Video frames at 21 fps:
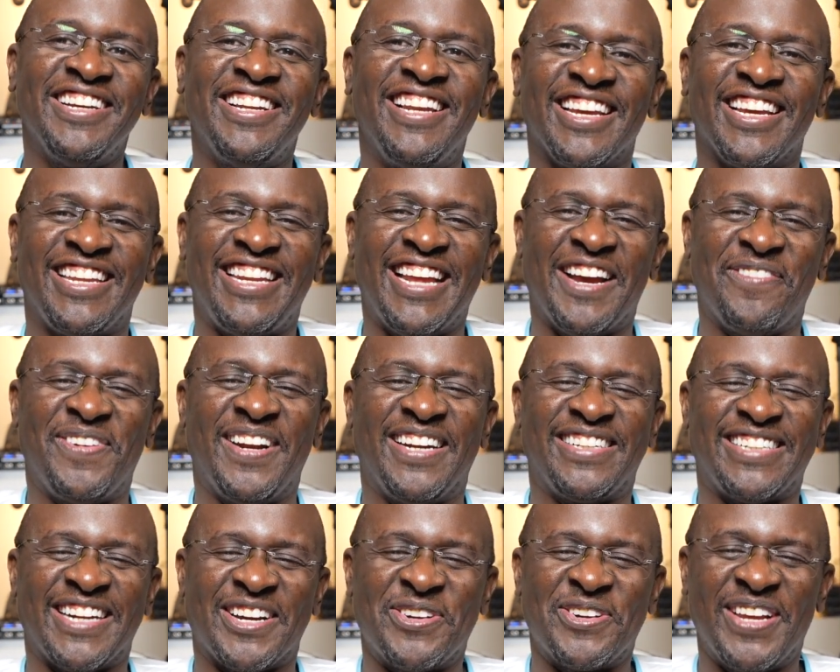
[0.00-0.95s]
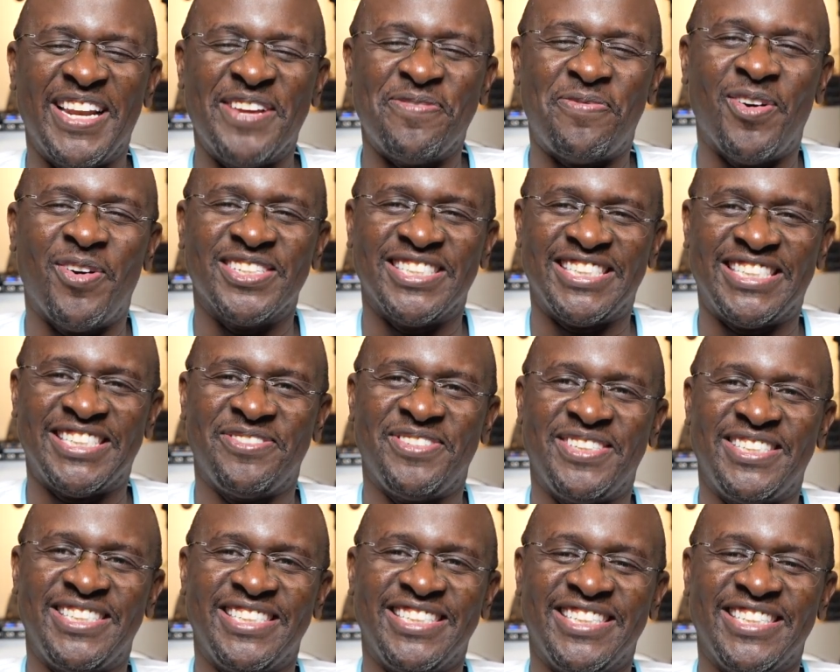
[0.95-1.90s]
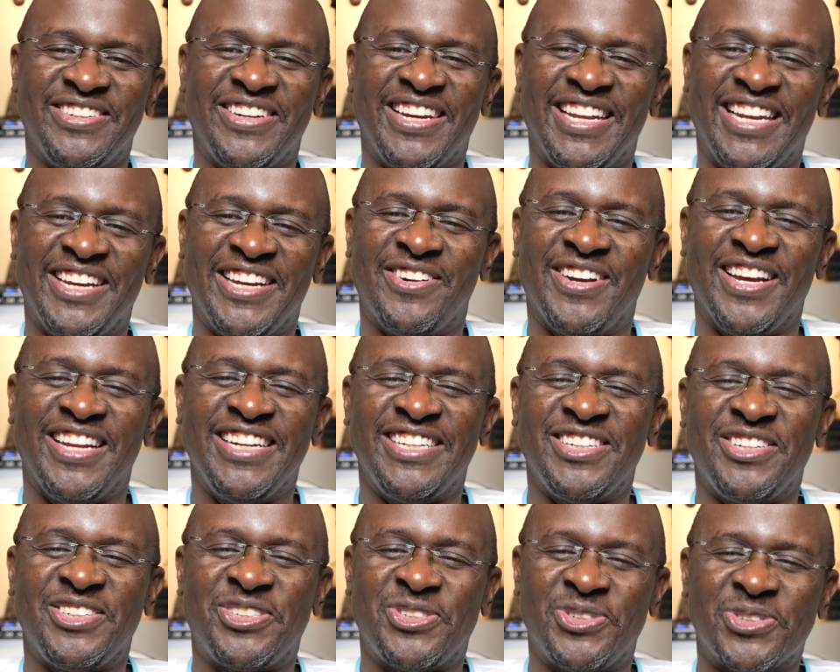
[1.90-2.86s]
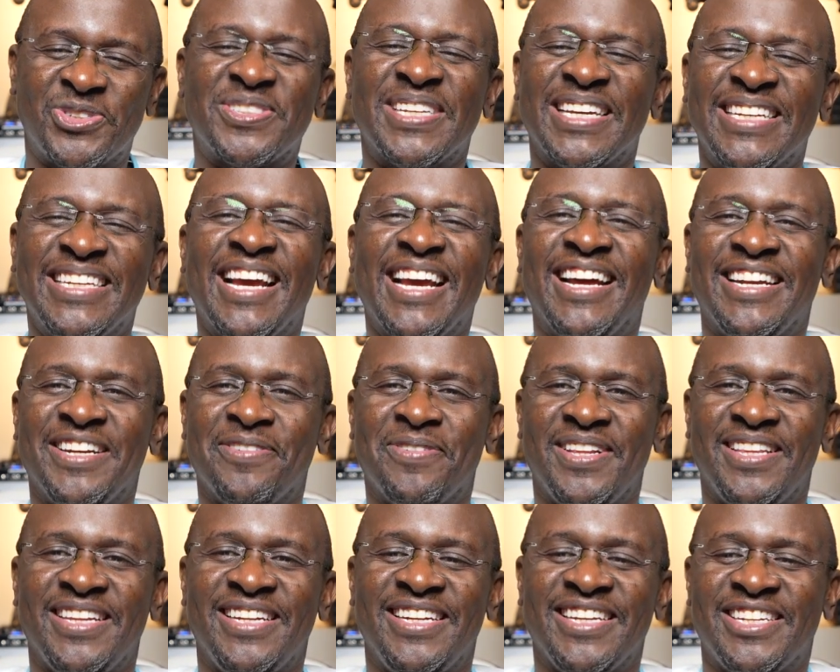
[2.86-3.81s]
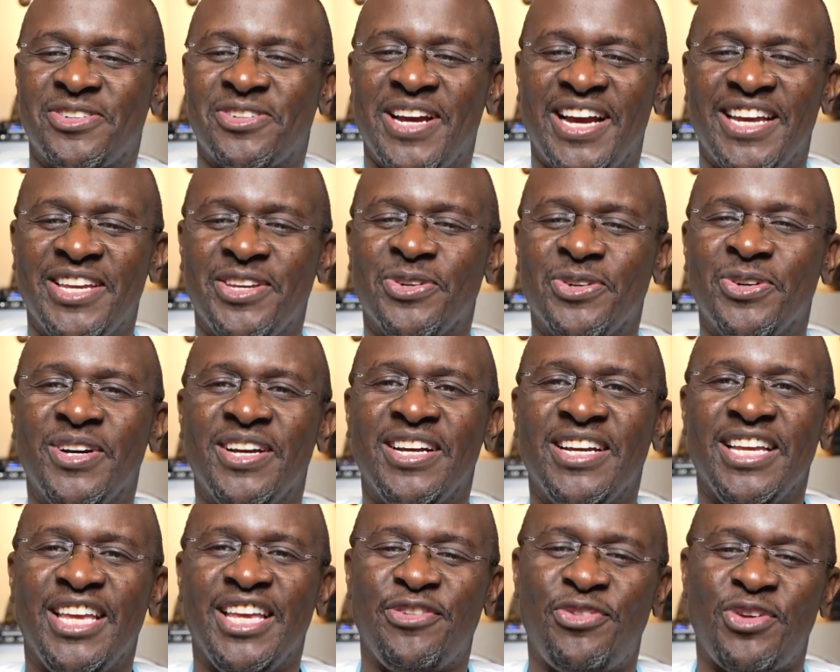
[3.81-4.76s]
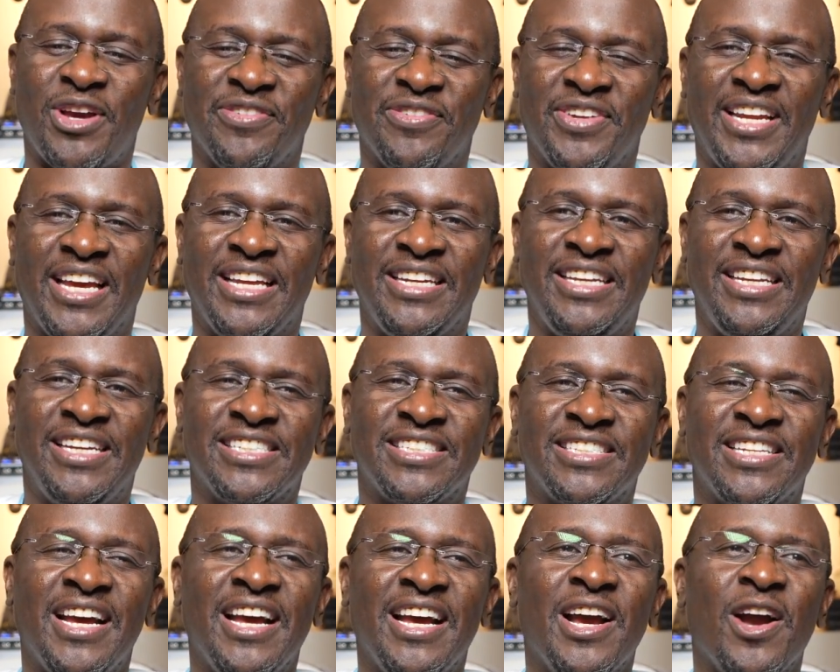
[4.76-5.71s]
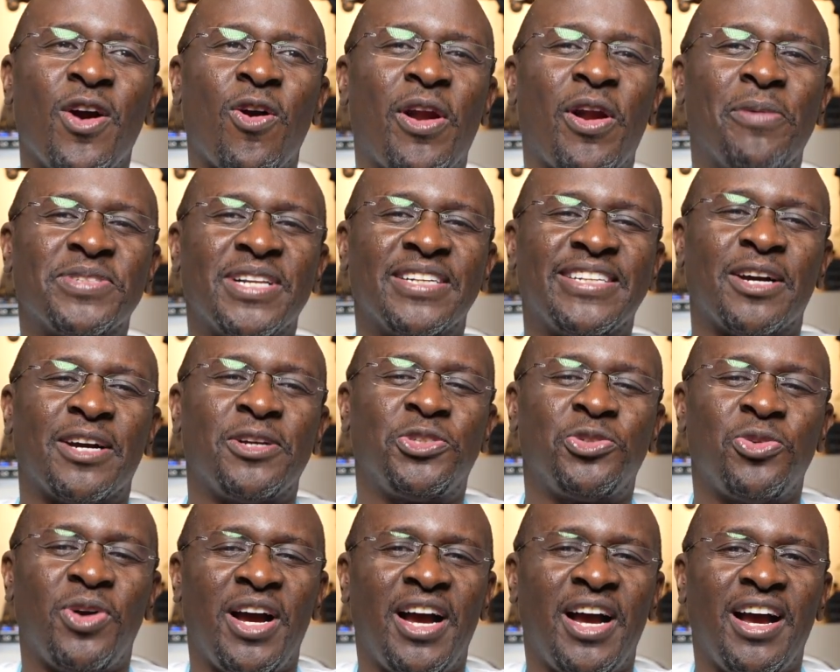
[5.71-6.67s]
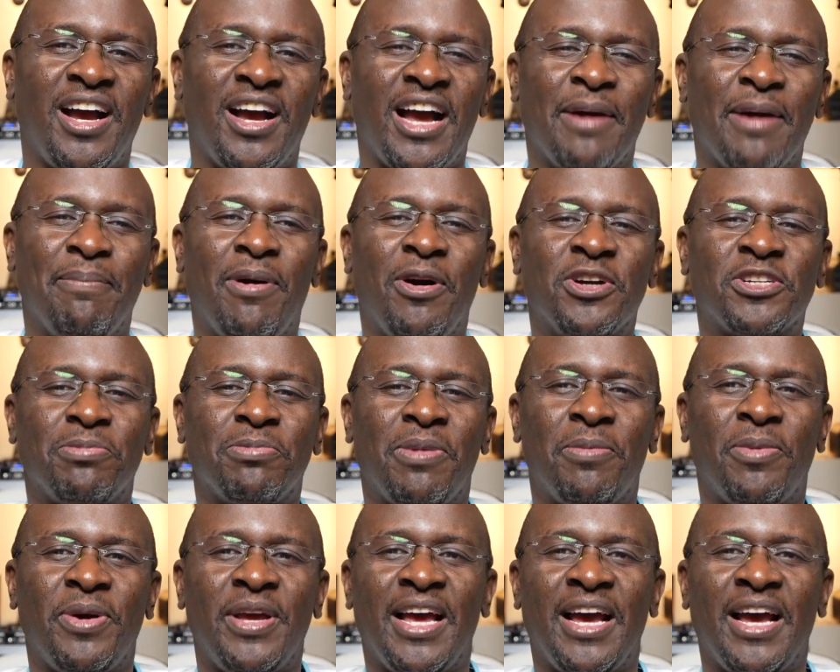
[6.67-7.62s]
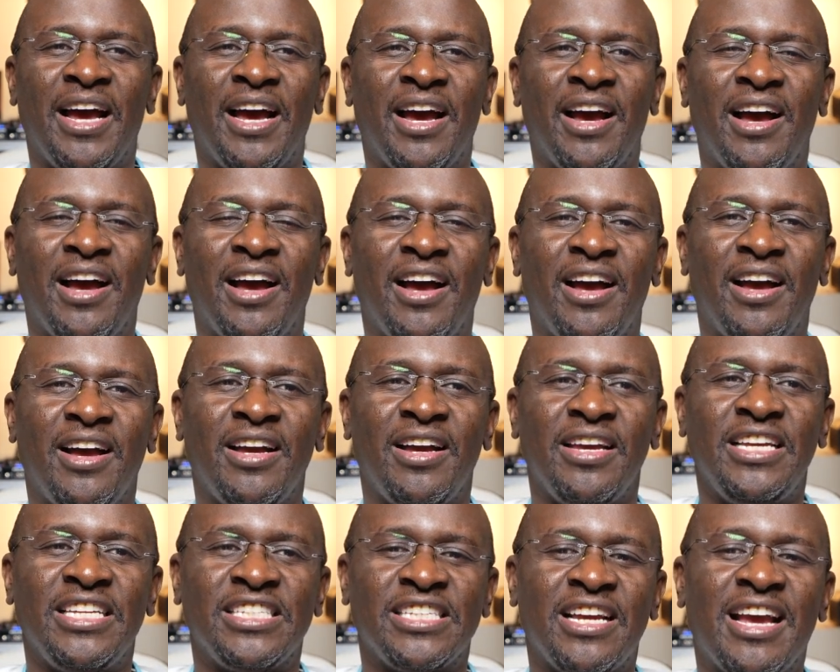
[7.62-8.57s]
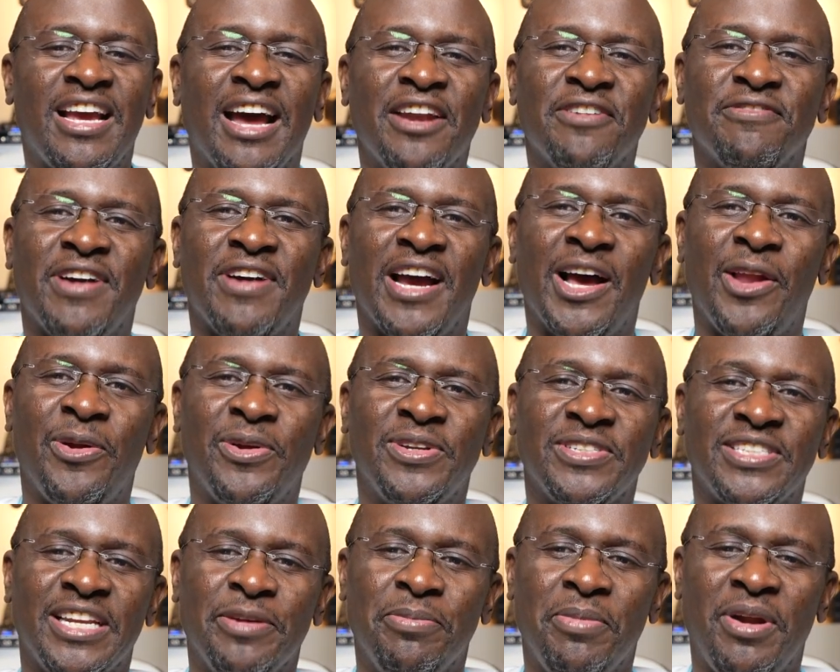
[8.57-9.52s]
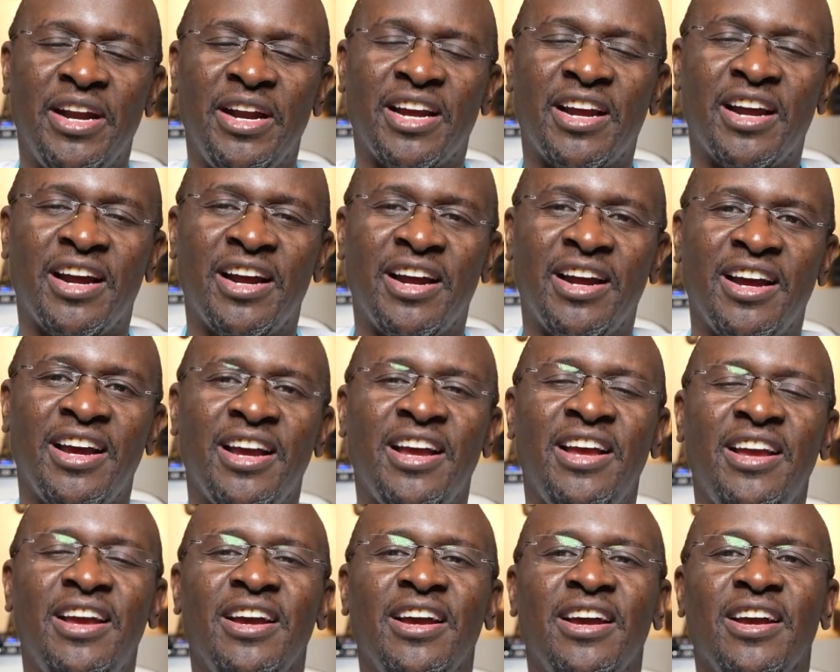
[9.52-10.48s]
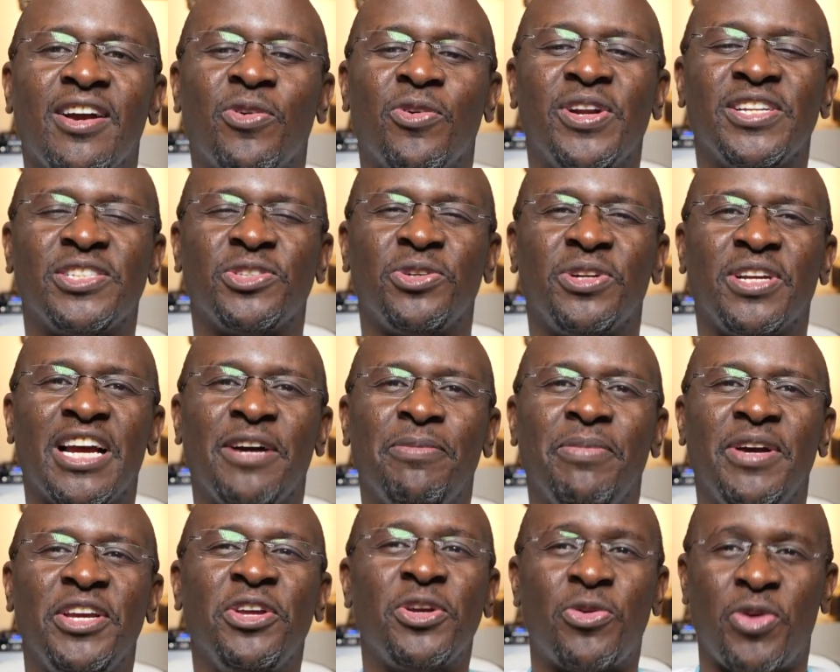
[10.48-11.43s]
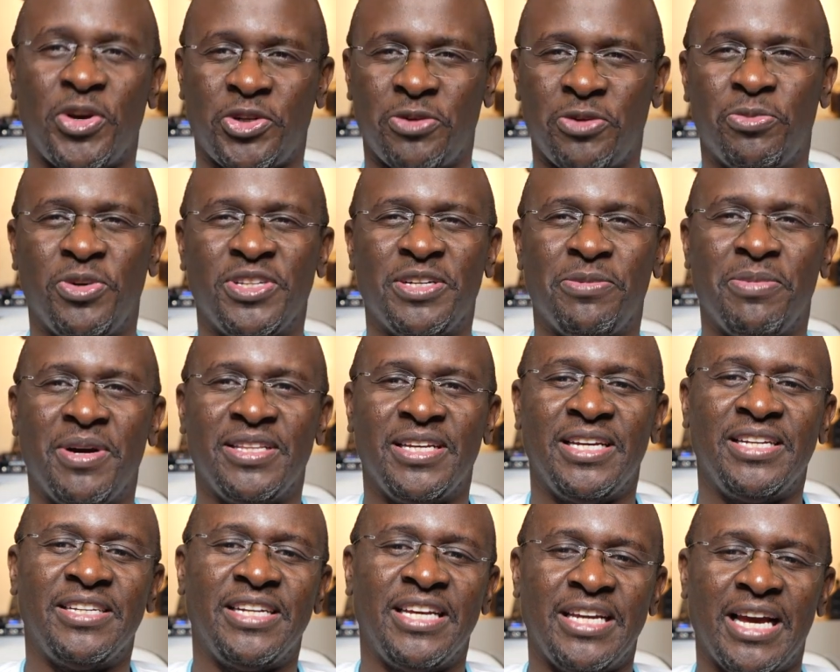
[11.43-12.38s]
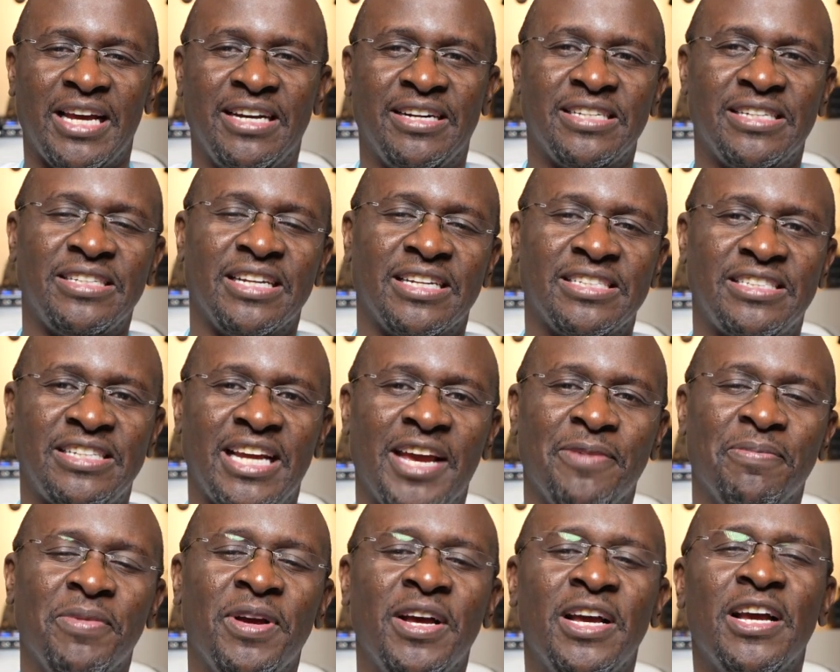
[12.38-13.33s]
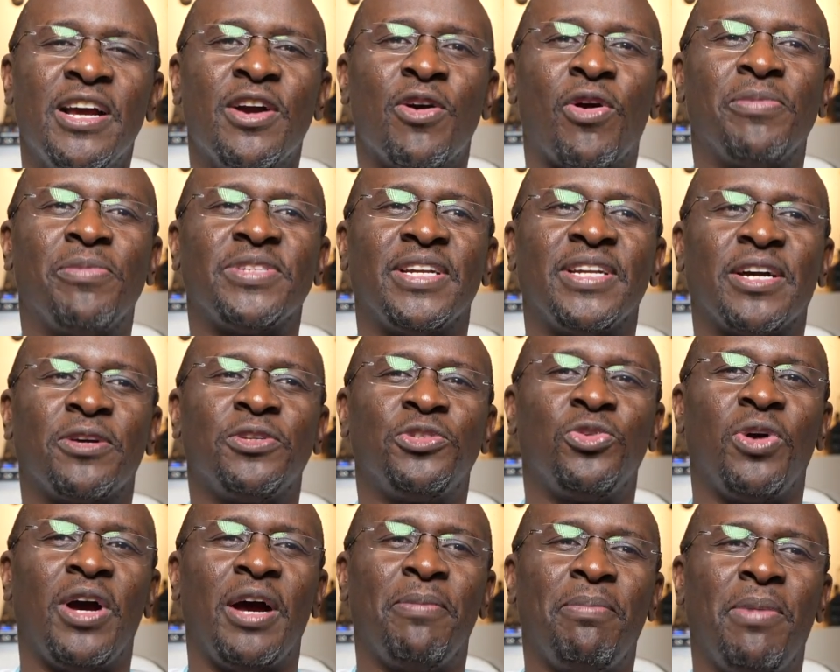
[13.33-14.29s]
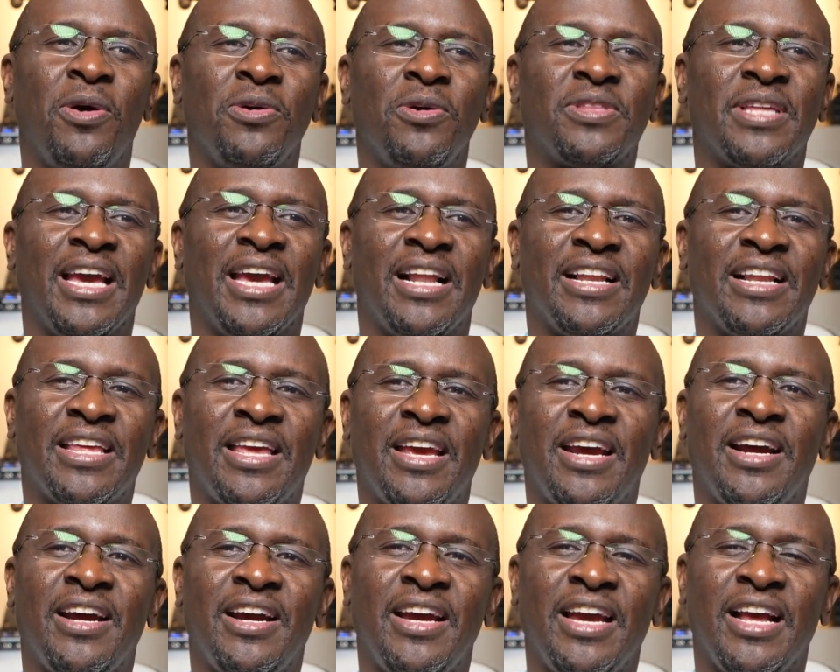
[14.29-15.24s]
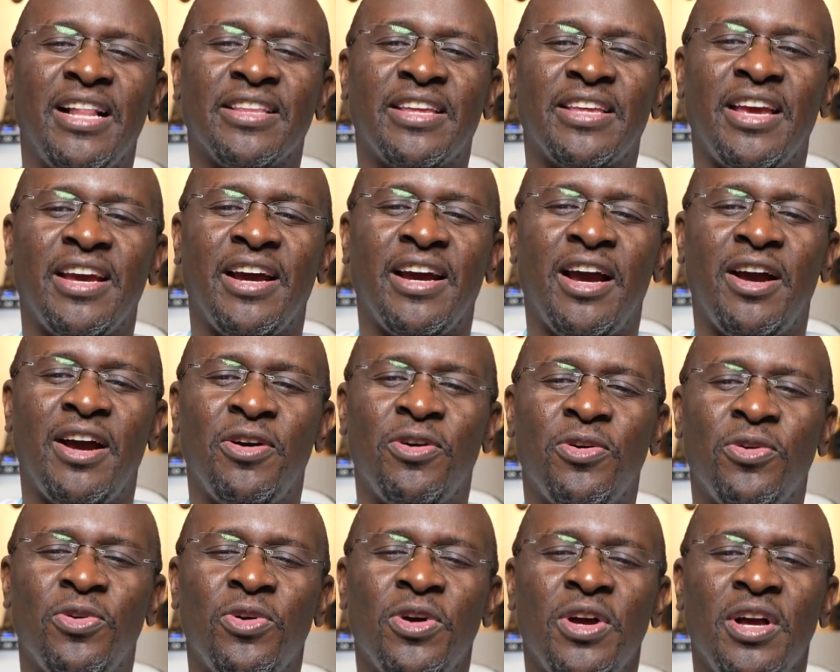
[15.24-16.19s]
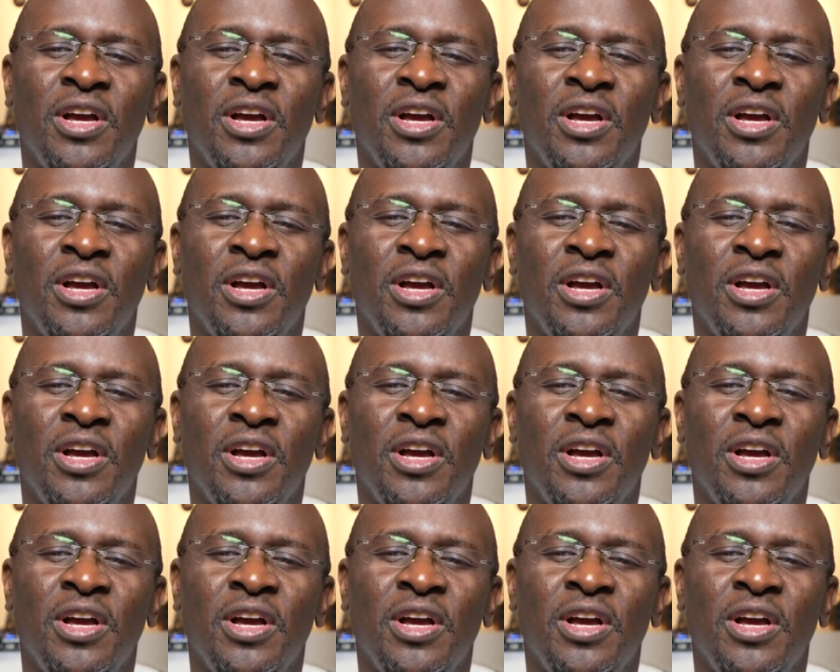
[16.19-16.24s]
Lakini hapa nataka ile positivity. Unaelewa? Yaani tusaidiane by then kitu kama hiyo. If you have any ideas, Kremsa atakujua about mambo ya easy gun violence in America. Kuna story kama hiyo ni question moja by then I address next time. Kremsa atakujua about healthcare how